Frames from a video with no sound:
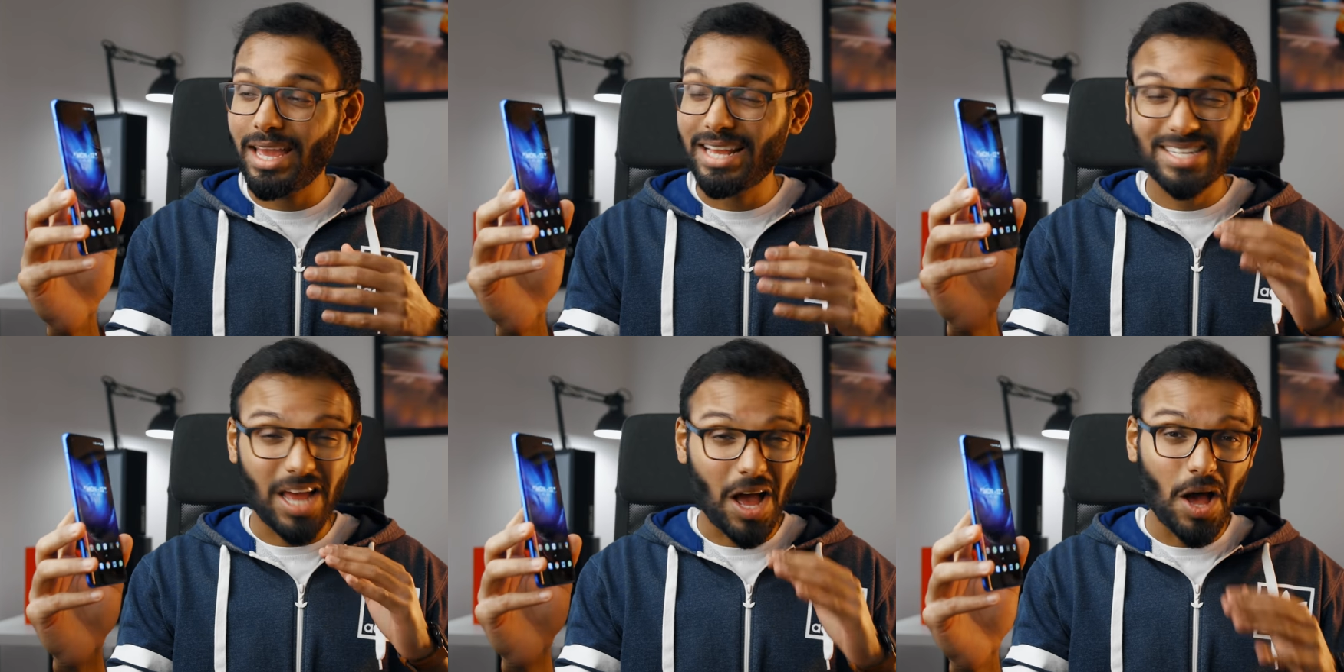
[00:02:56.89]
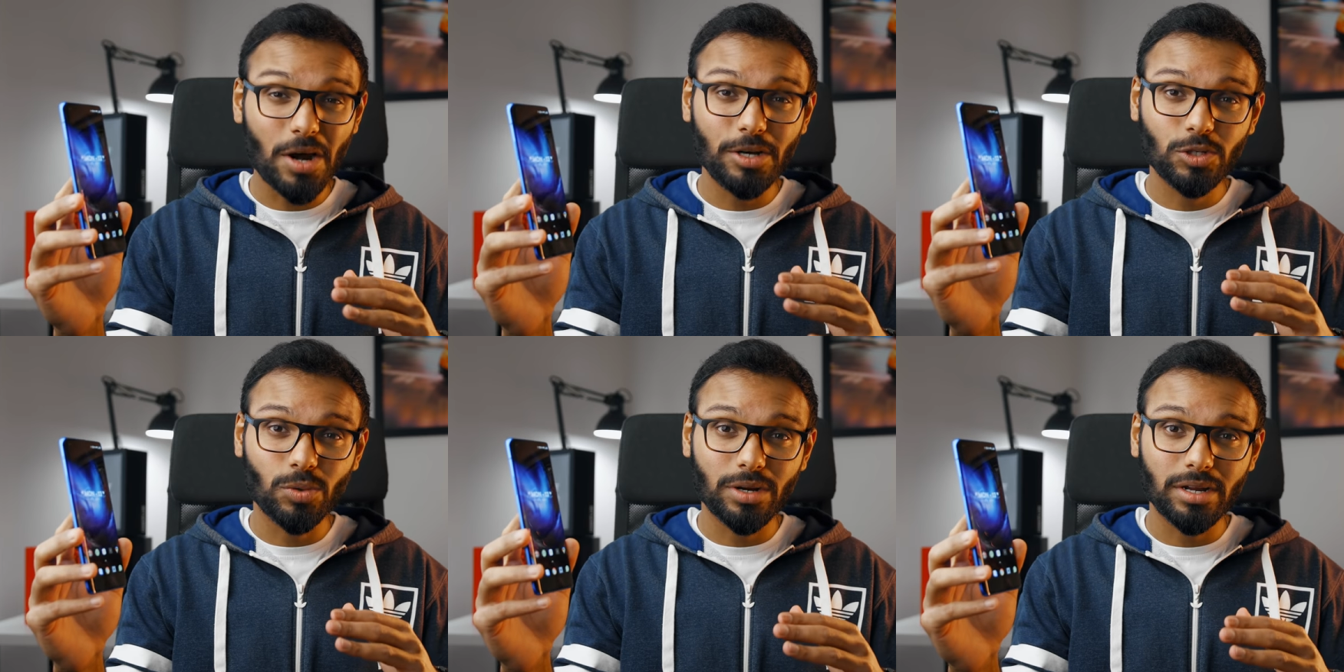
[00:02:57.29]
It's one
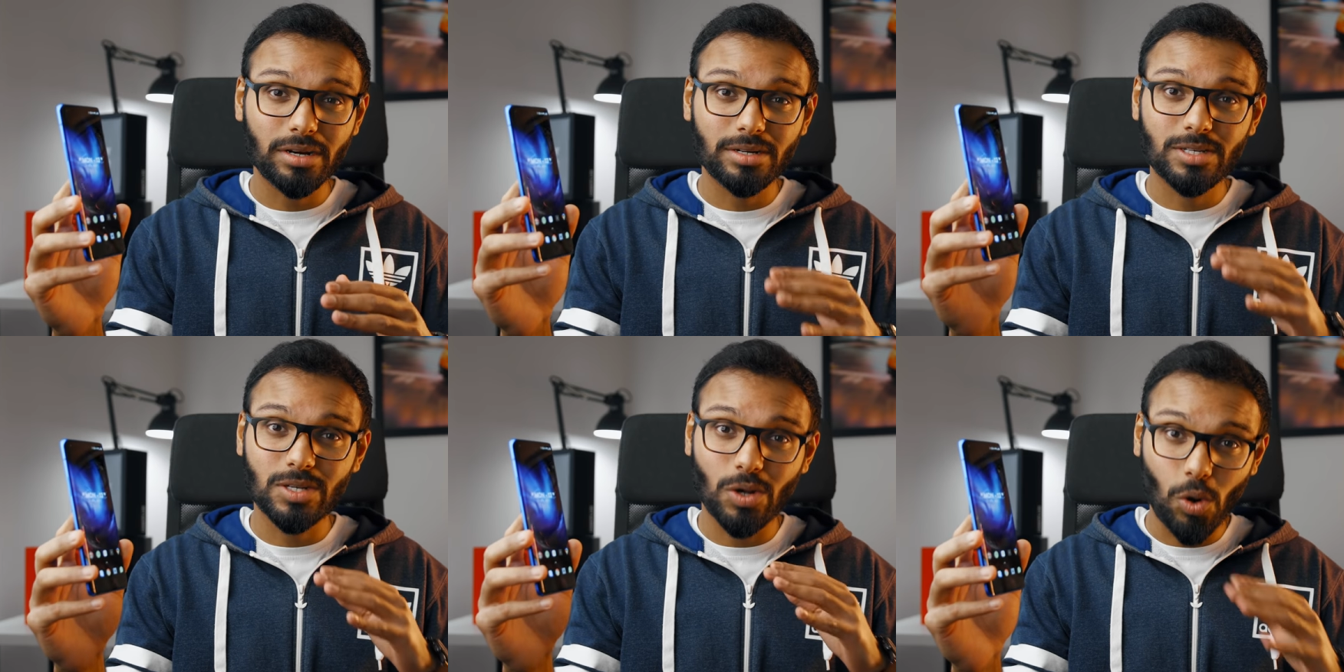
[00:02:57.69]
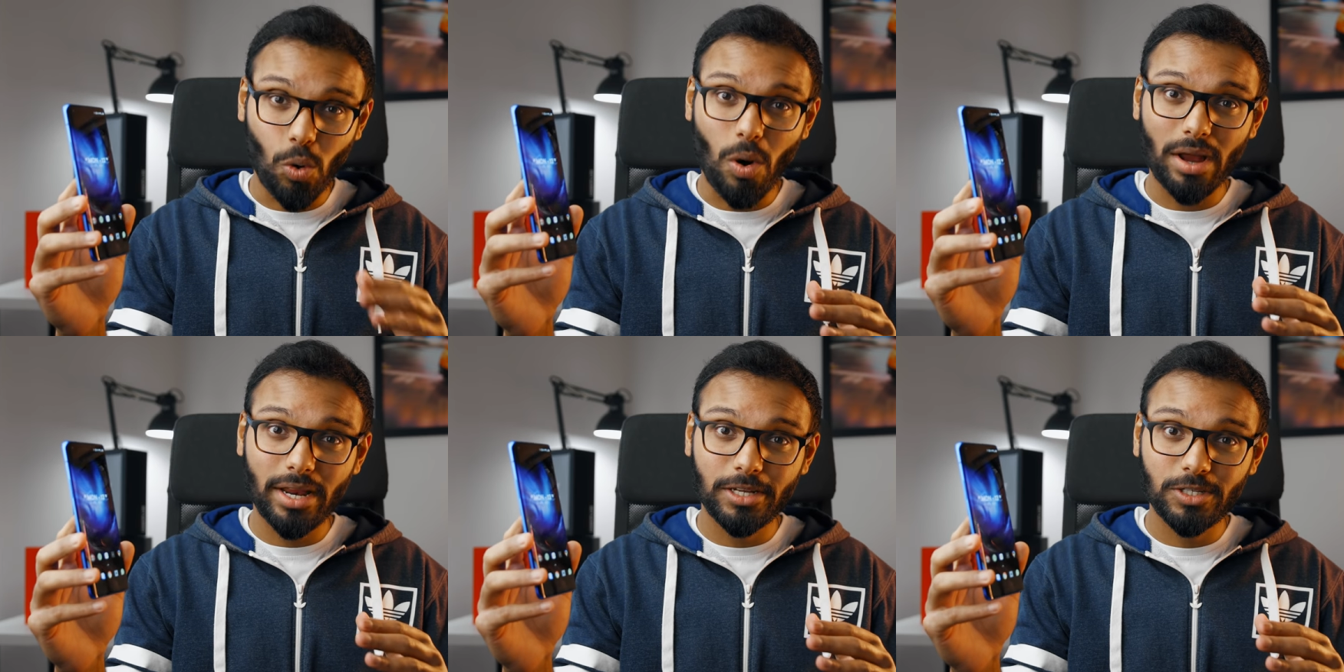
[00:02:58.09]
hundred twenty hertz
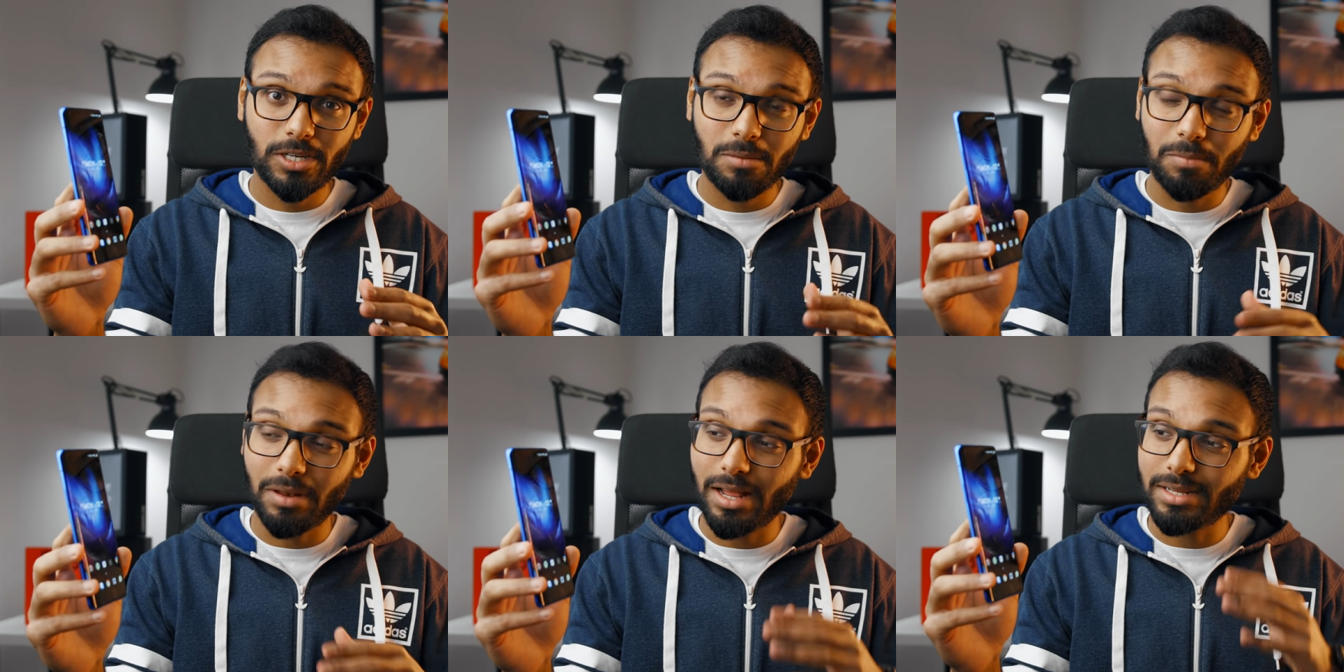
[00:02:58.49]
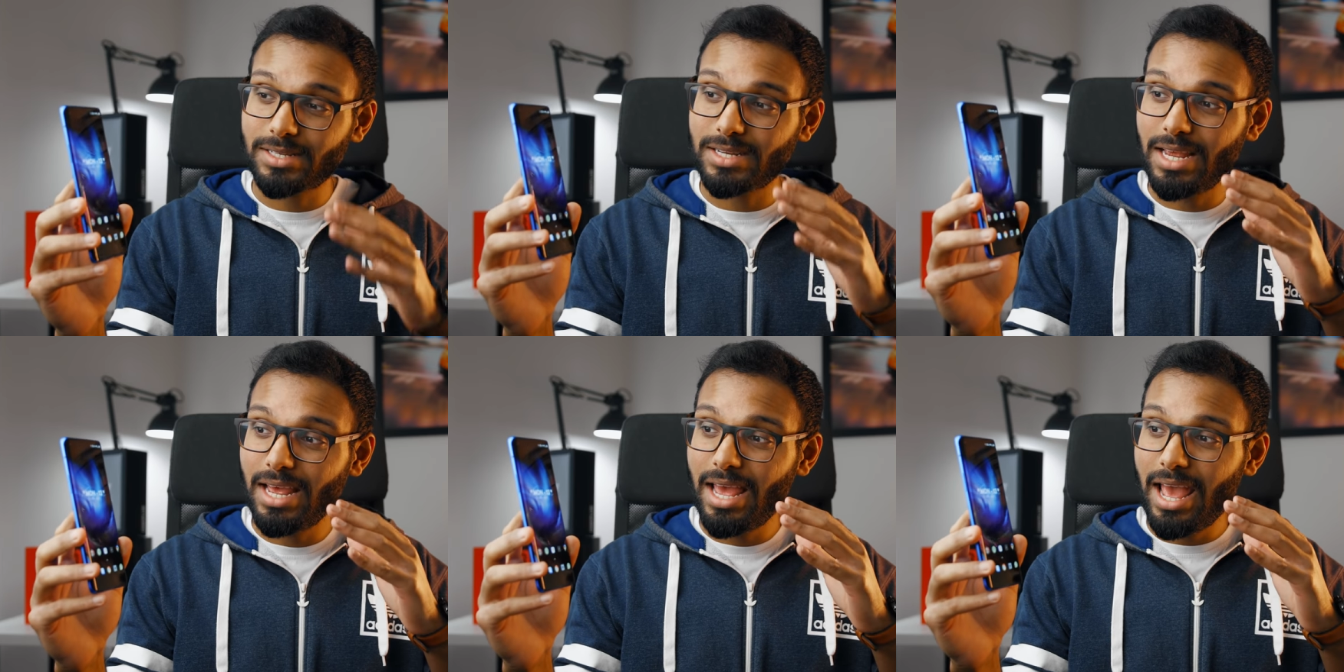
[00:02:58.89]
Quad H D
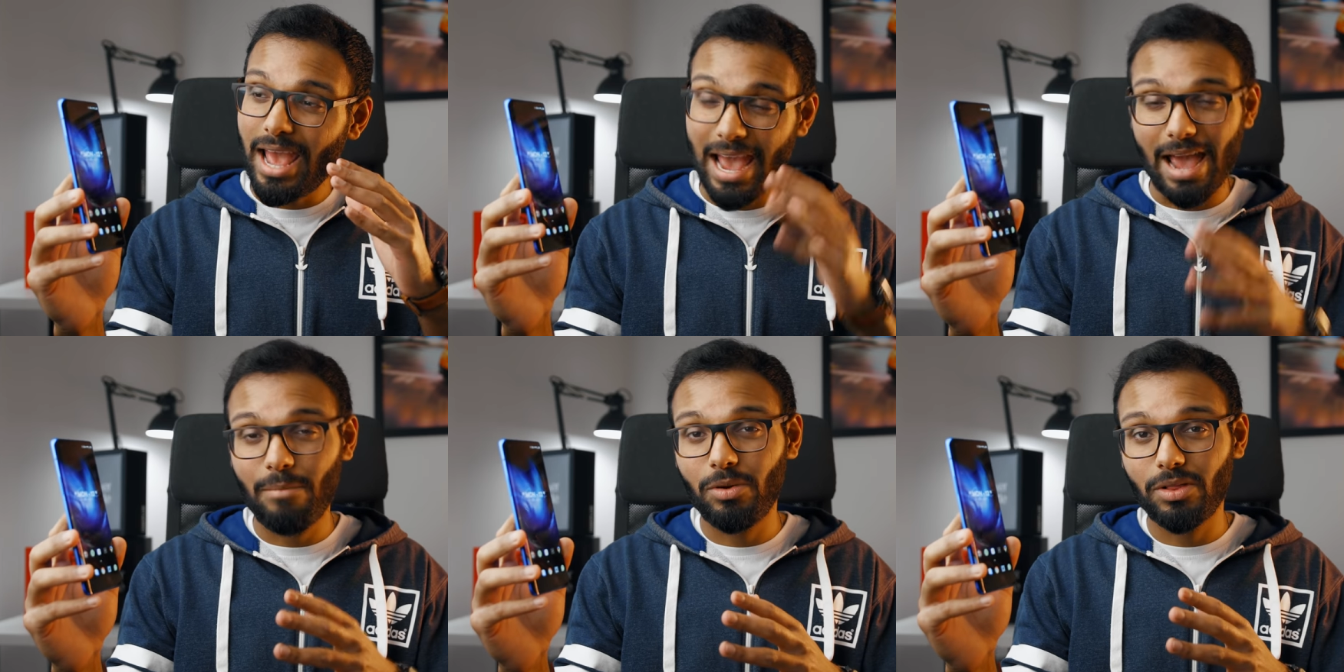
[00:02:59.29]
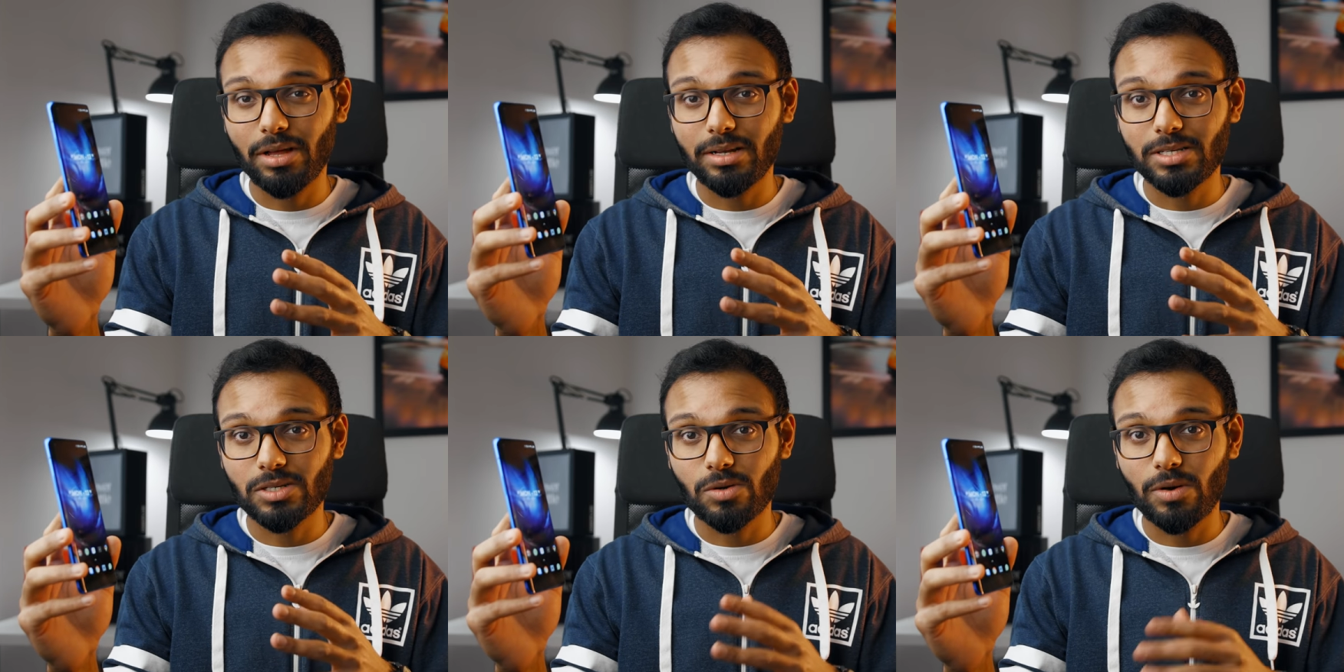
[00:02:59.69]
plus,
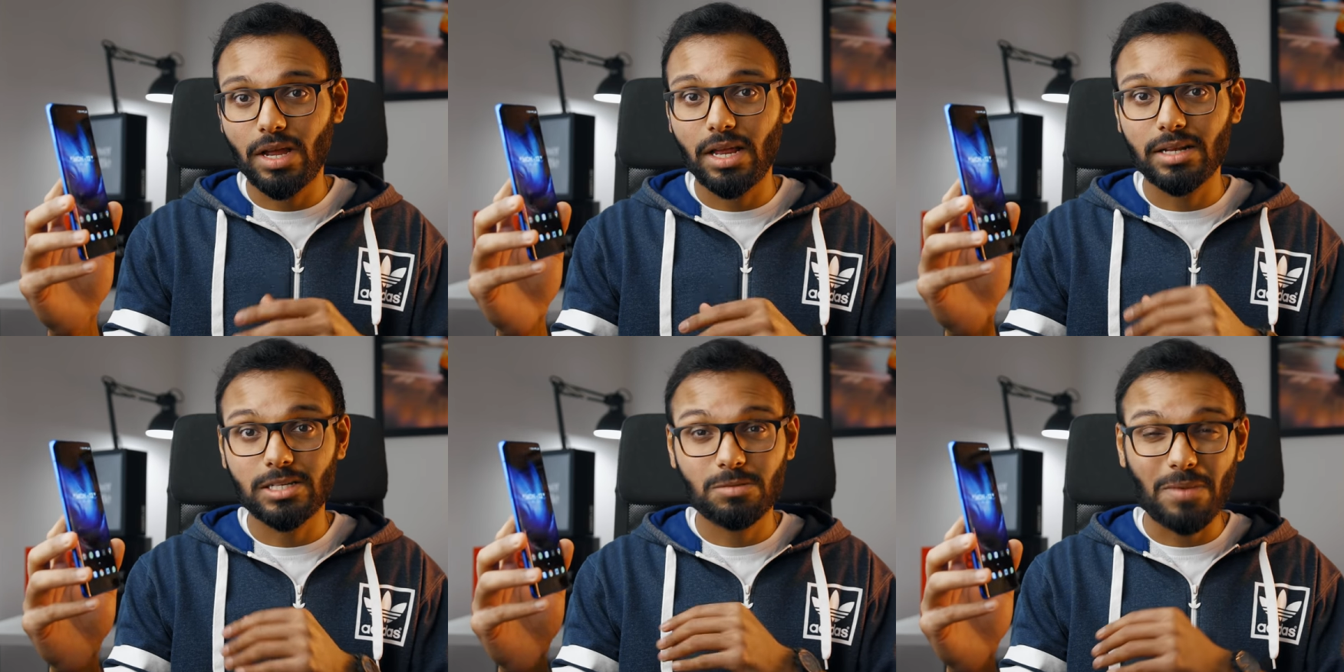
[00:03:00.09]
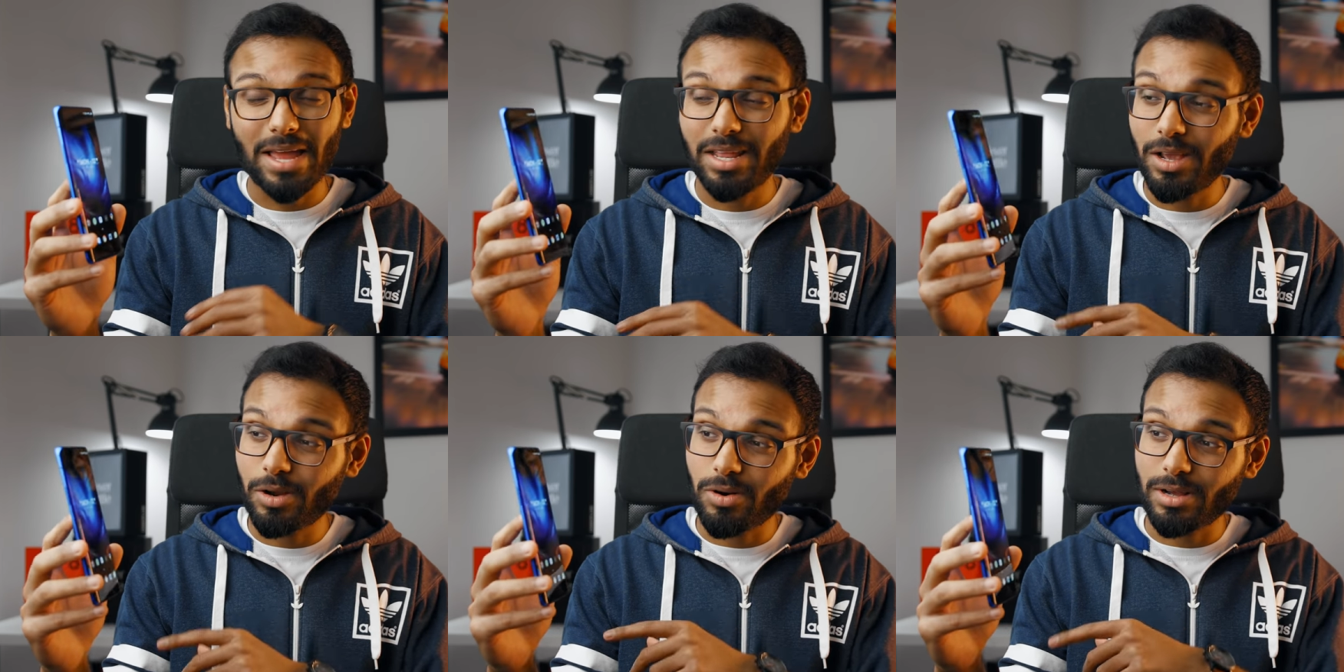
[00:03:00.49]
AMOLED screen
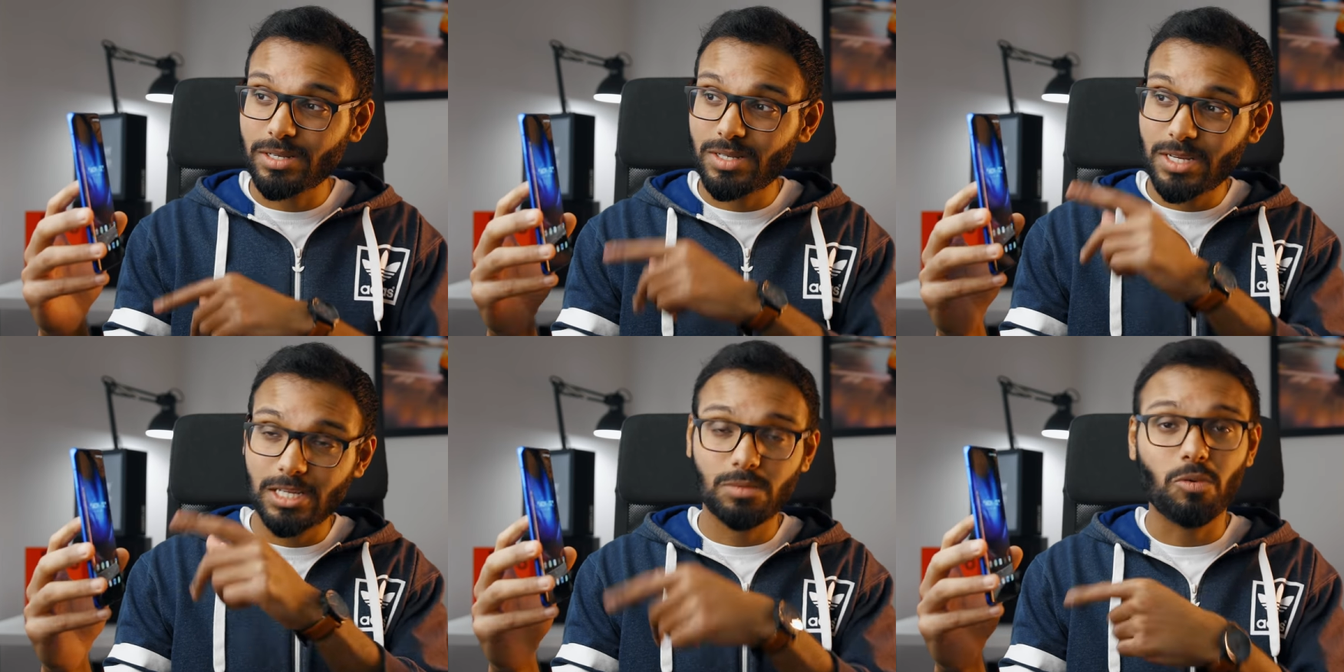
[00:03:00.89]
spanning across six